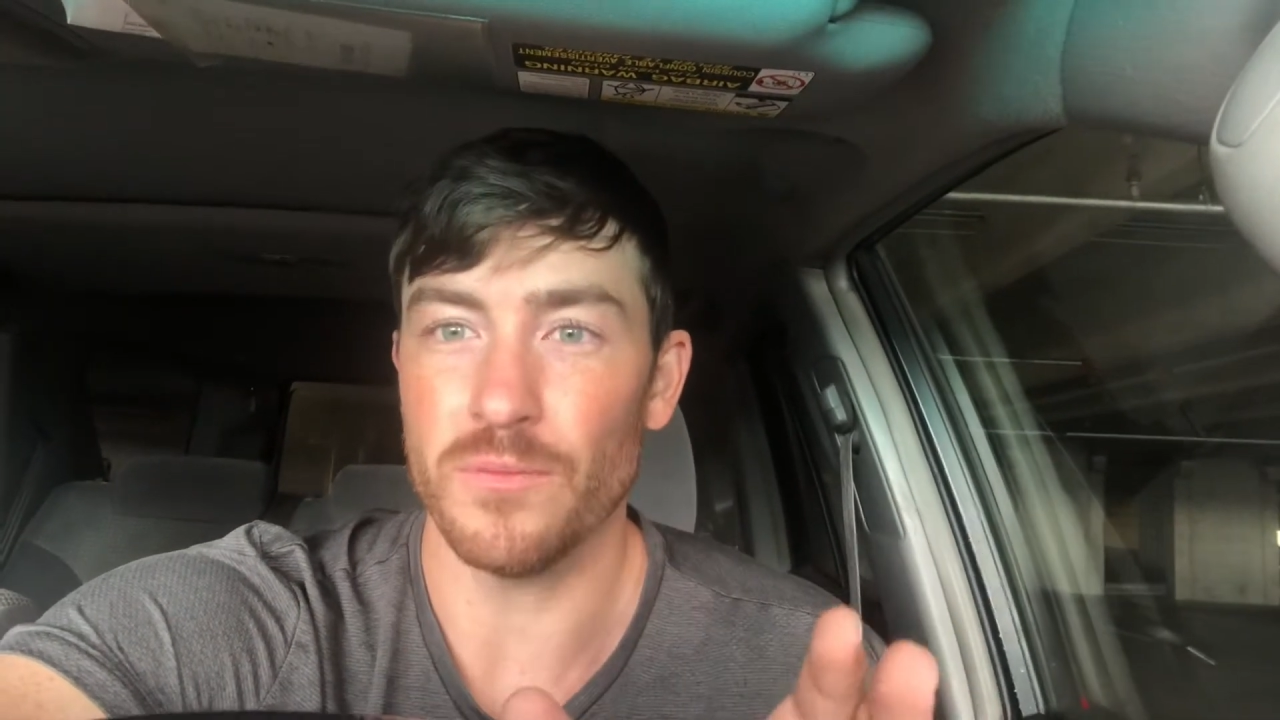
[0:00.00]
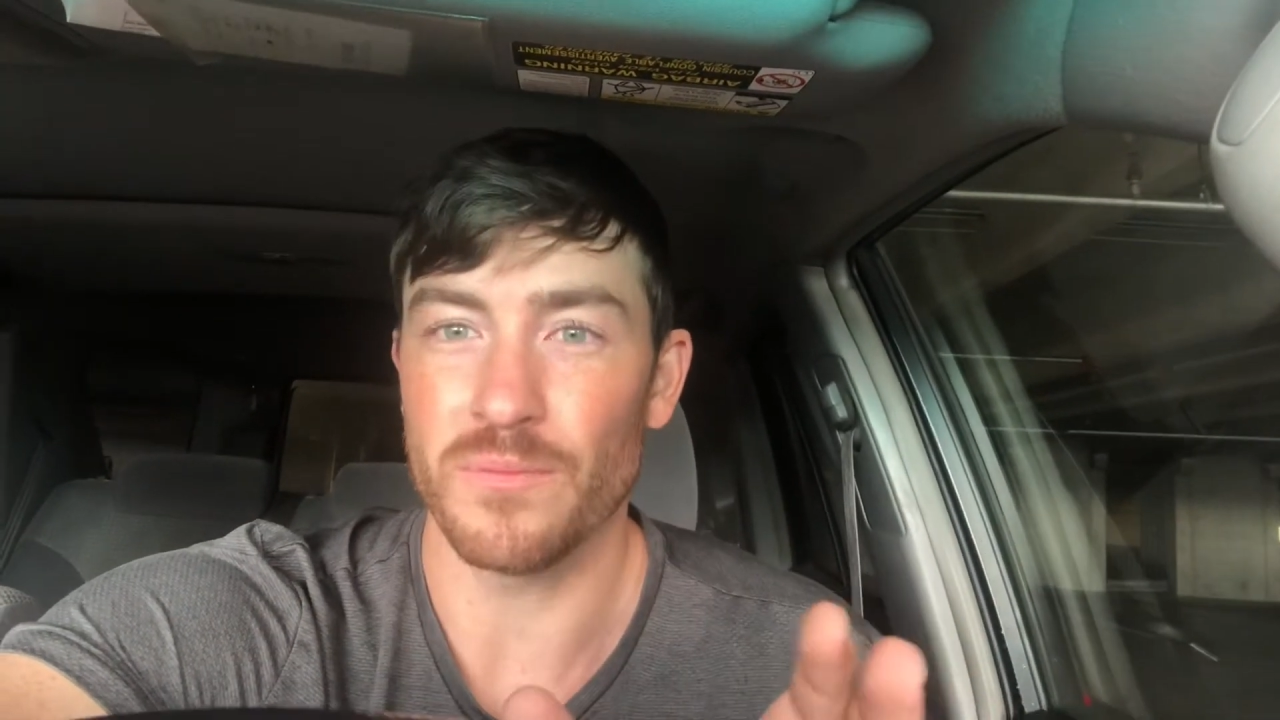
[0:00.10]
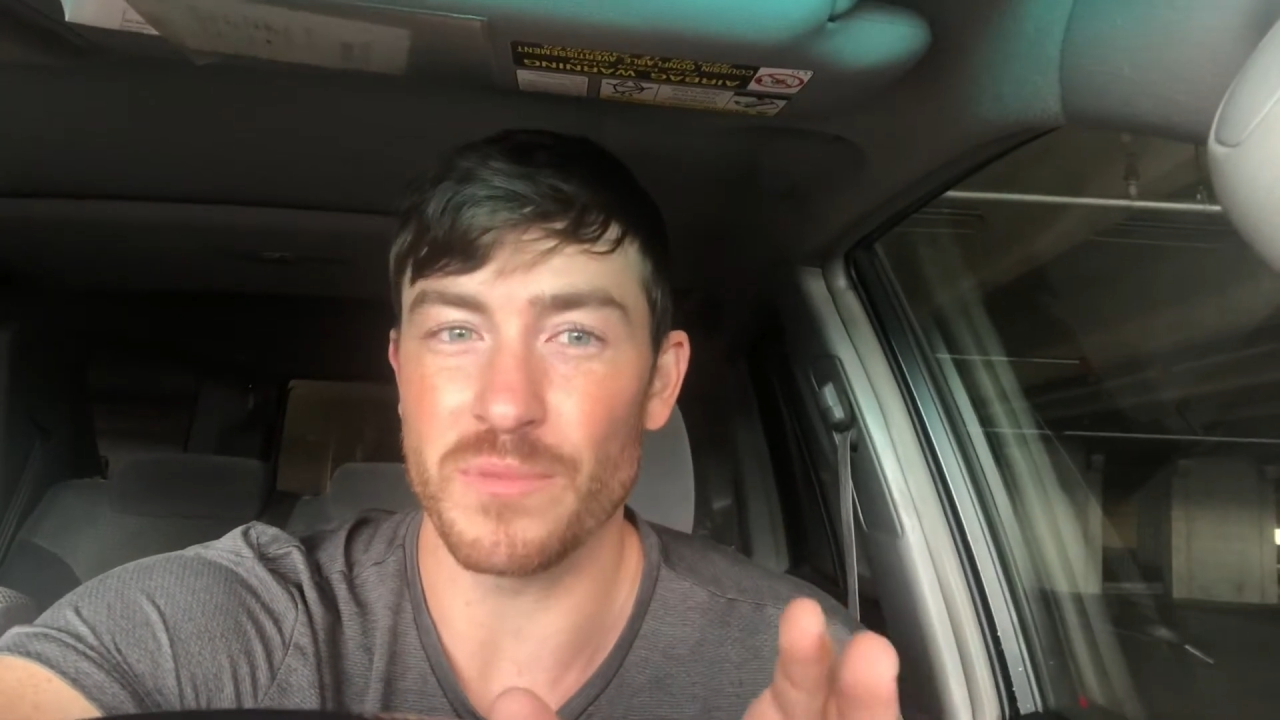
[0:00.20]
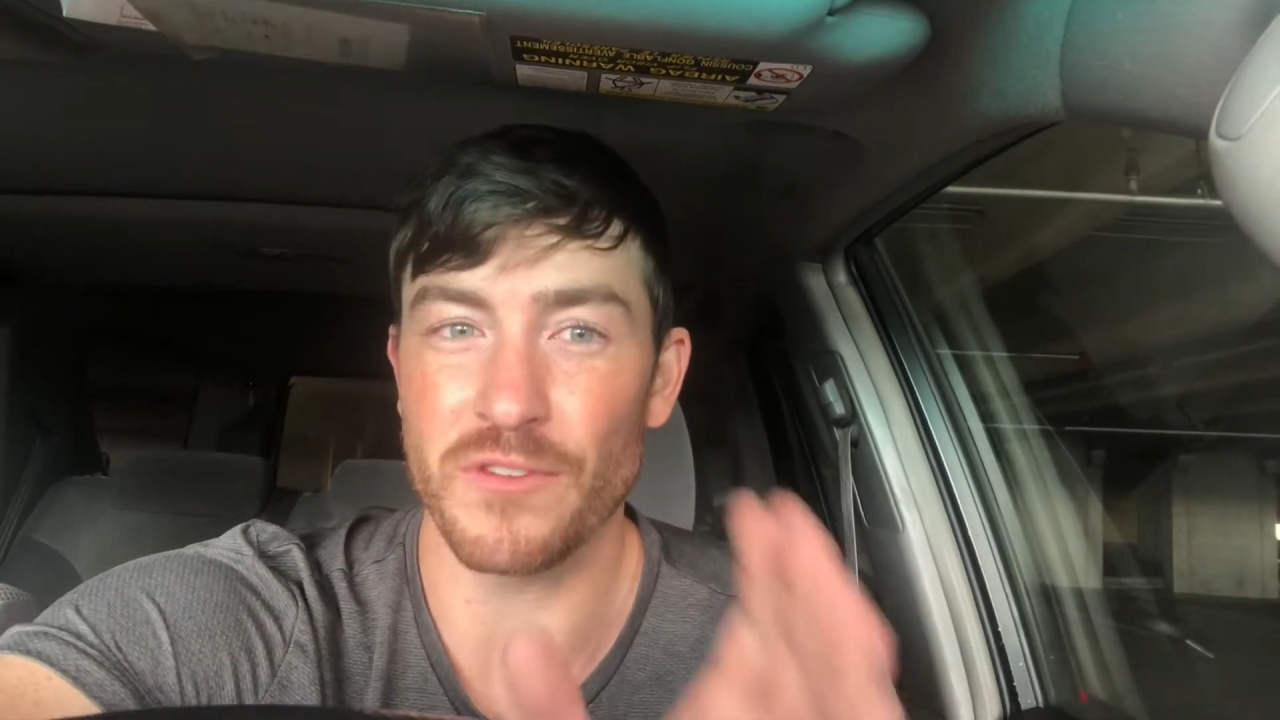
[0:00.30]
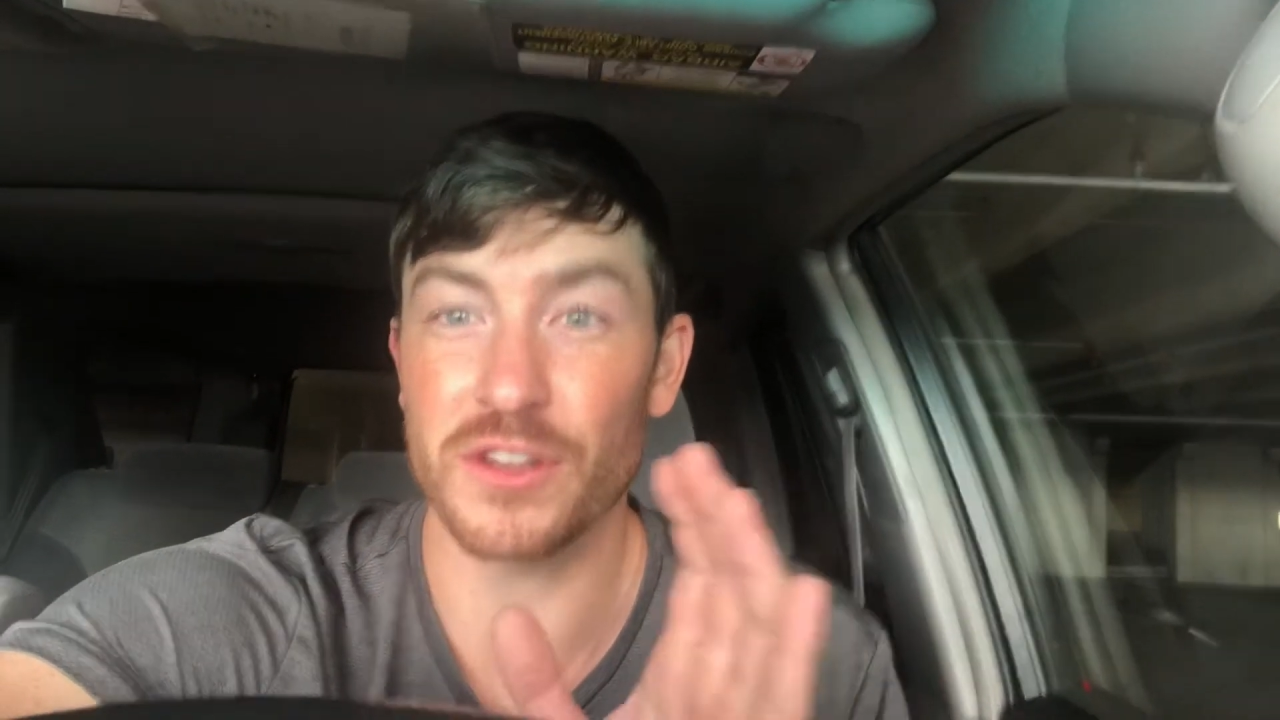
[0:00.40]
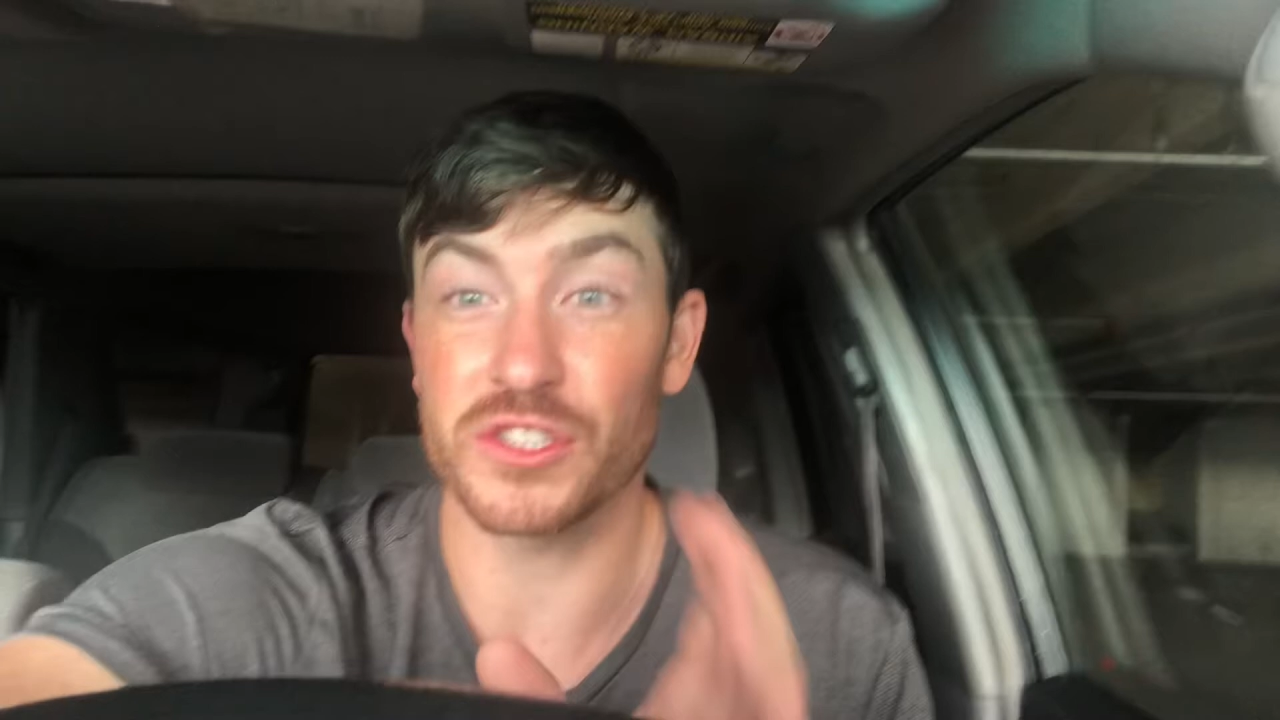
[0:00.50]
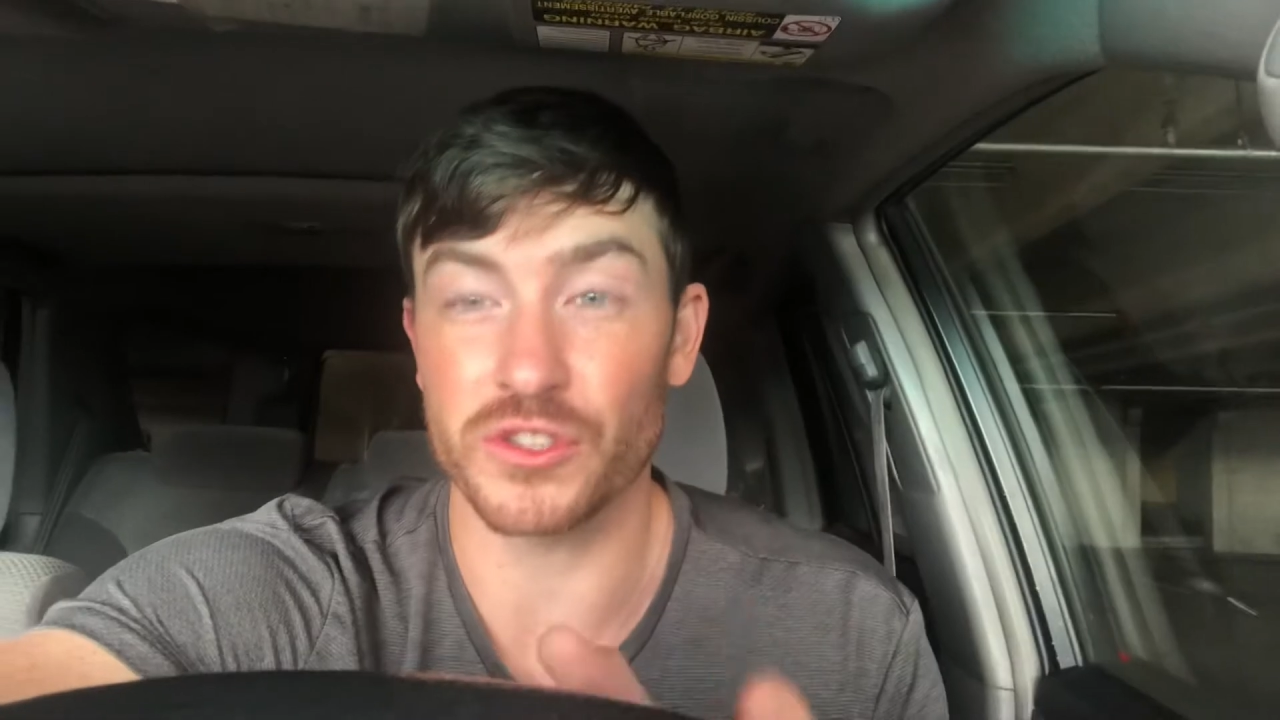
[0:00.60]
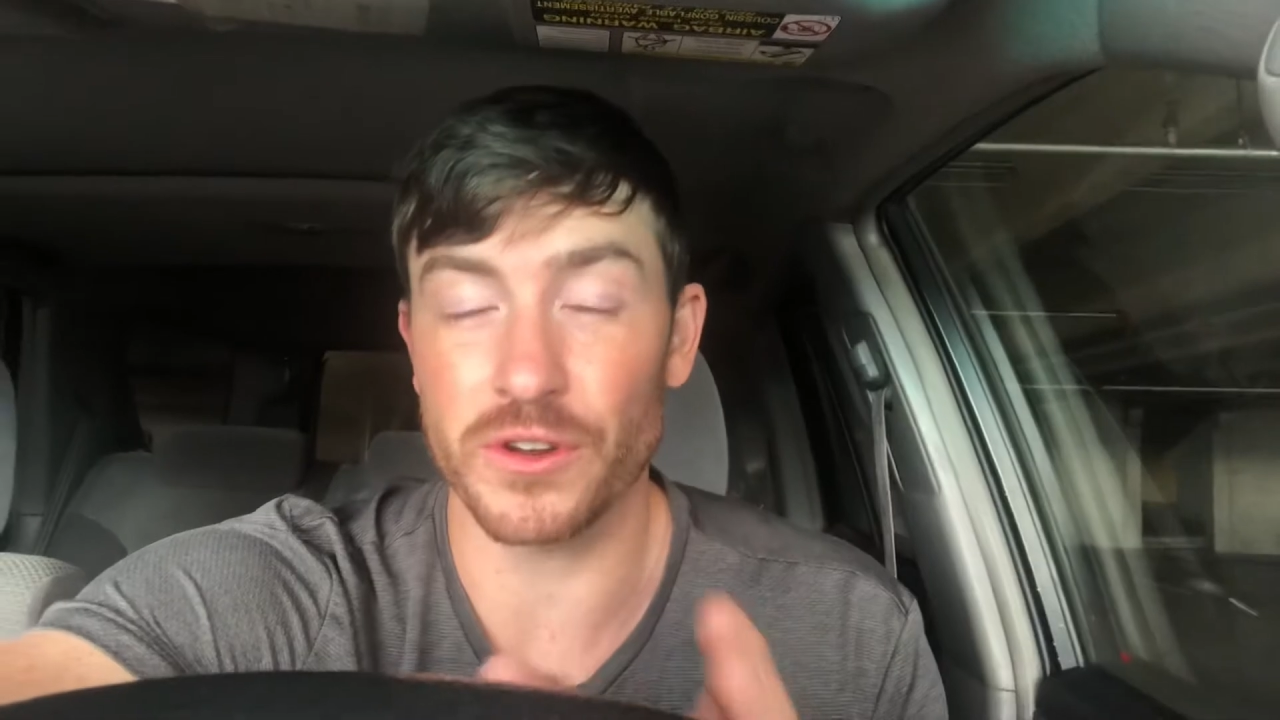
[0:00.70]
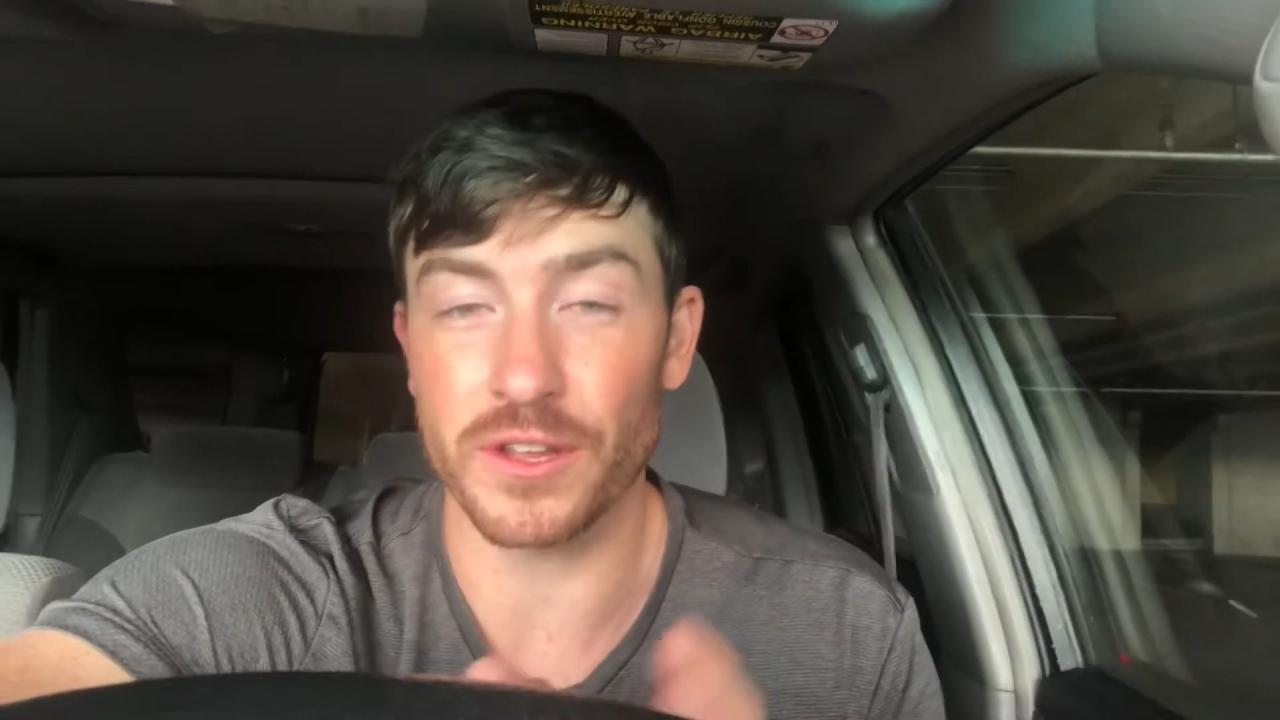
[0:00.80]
be very discerning